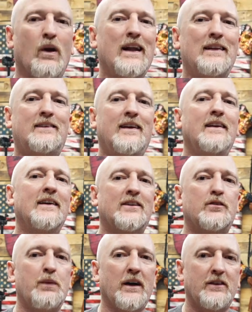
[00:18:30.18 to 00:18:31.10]
What I didn't
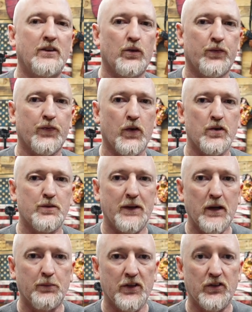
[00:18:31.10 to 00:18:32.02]
expect the refer to
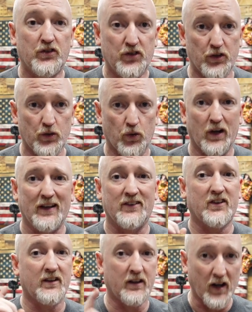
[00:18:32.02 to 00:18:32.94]
be able to do
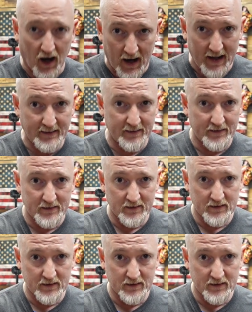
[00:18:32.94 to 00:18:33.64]
is cut,